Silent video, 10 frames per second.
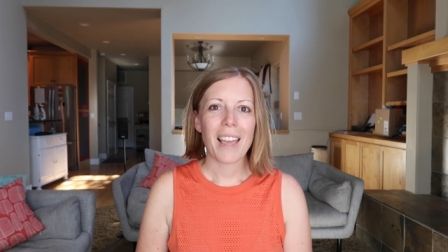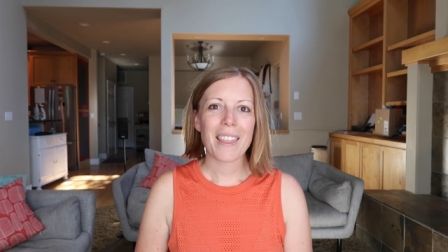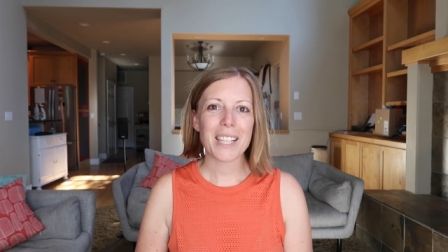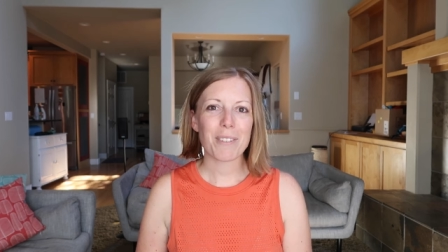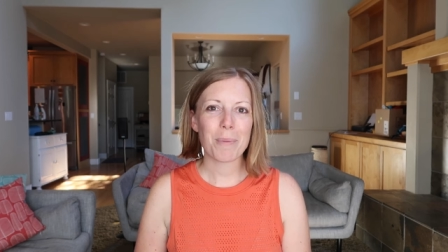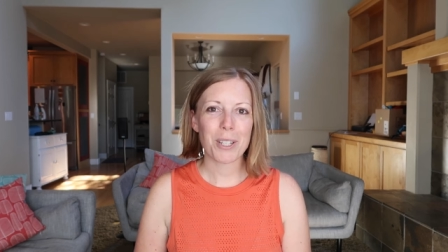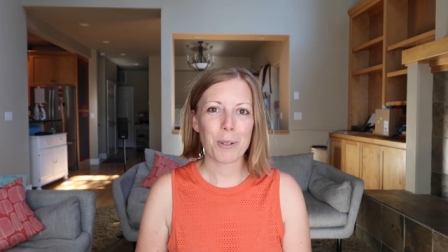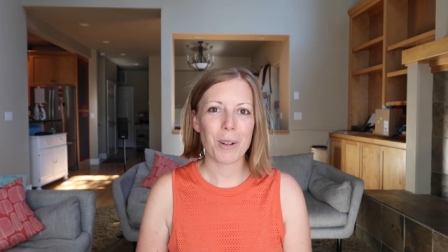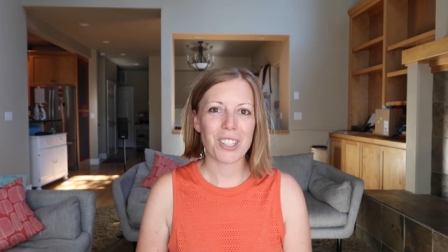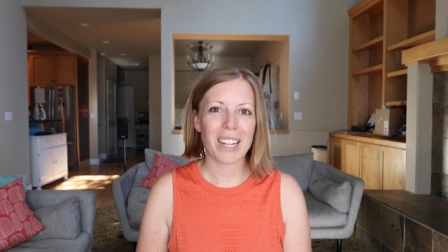Thanks very much
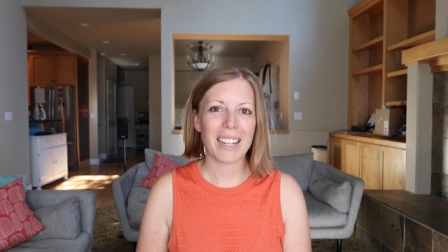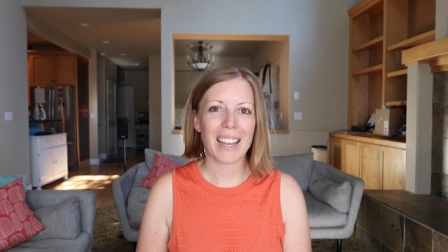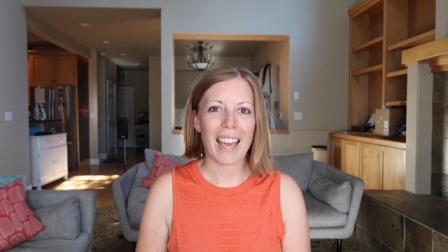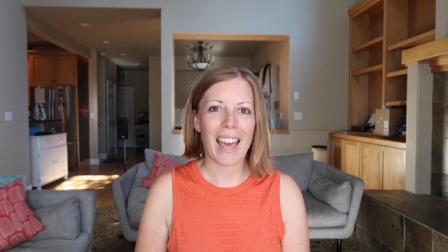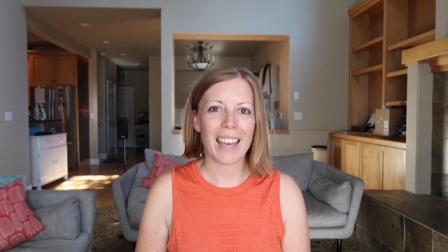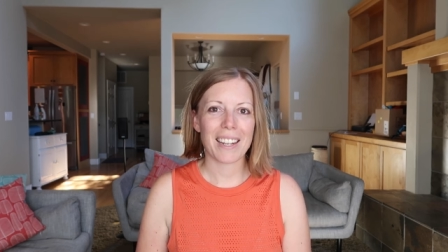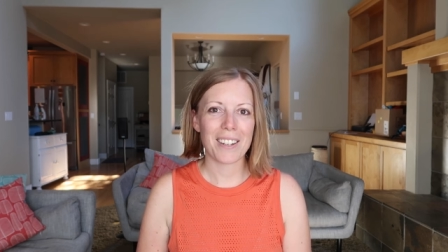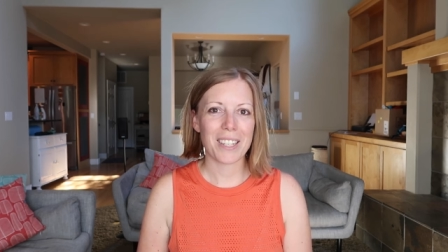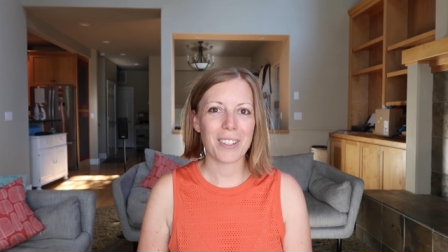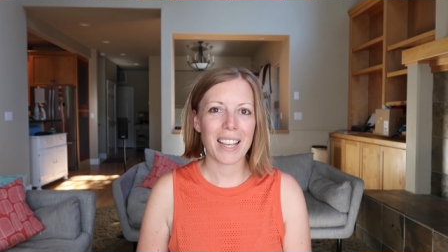for watching, and
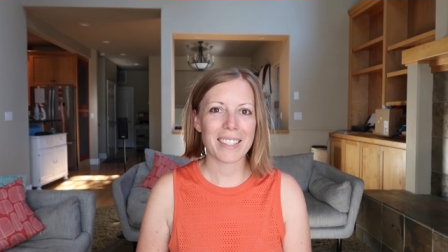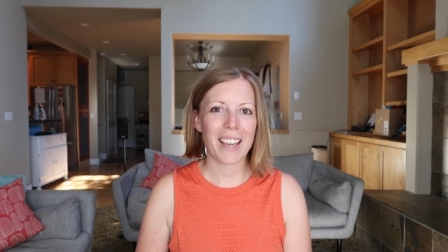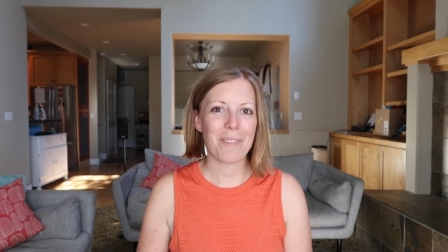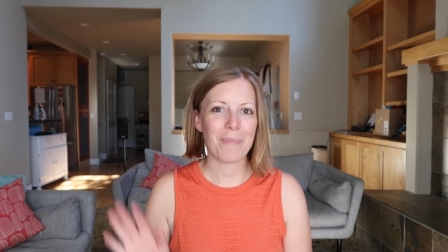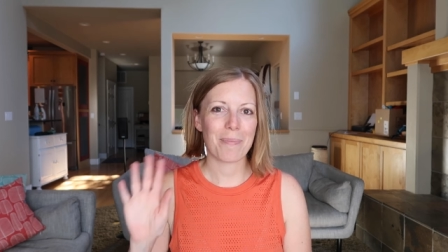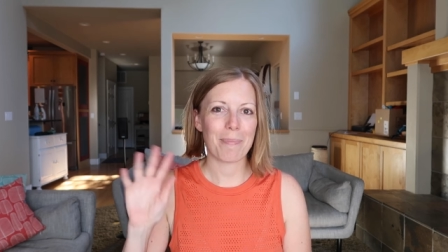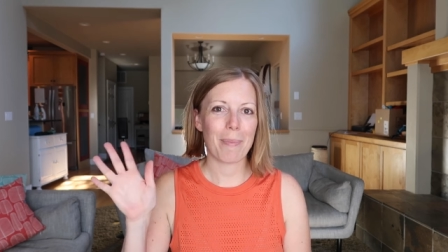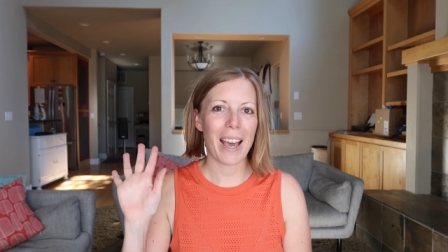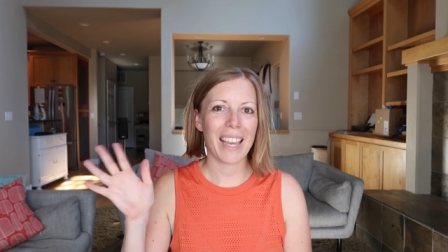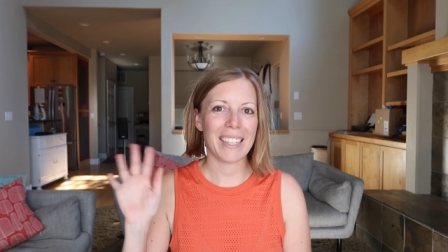until next time,
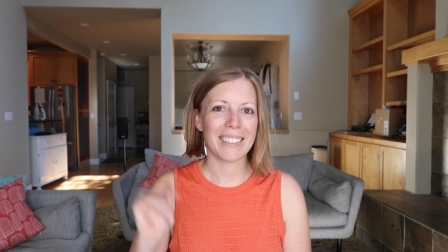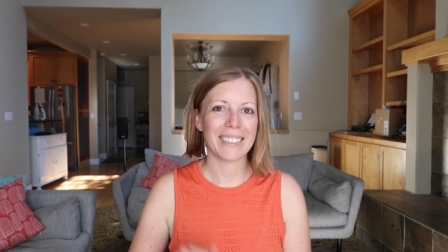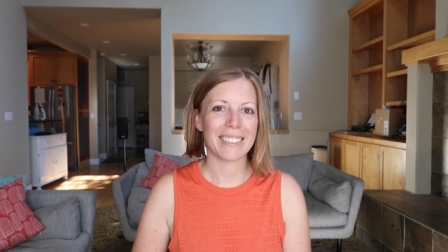bye.